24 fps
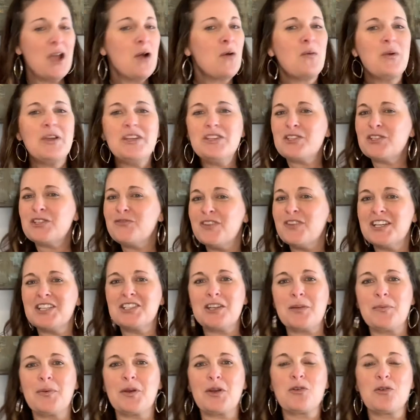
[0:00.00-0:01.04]
We just finished
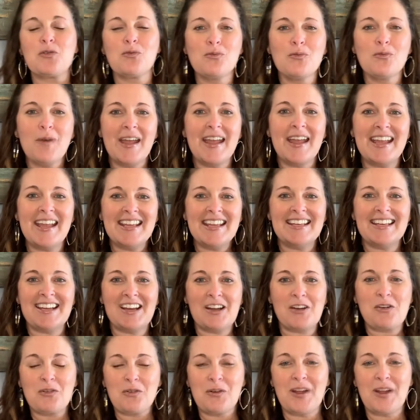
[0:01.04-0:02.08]
up a
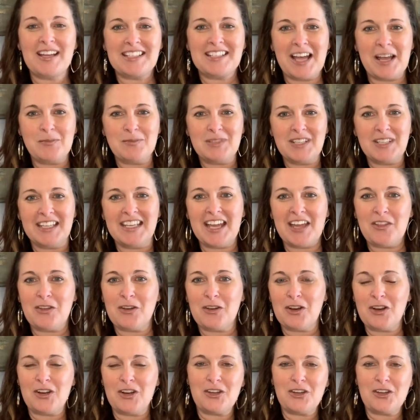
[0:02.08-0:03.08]
great time together.